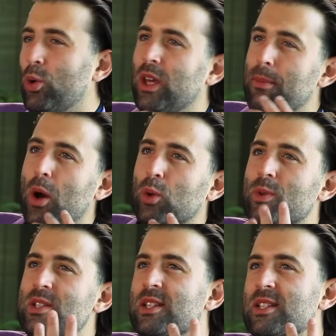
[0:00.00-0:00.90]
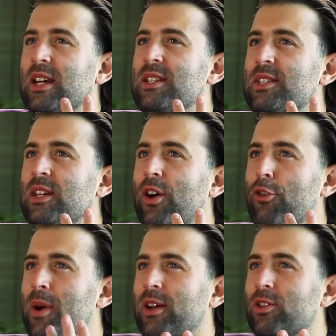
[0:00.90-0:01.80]
Who came out with this idea
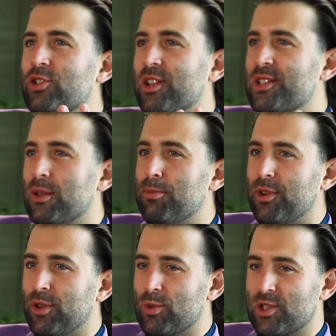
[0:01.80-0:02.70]
of Michael Jackson appearing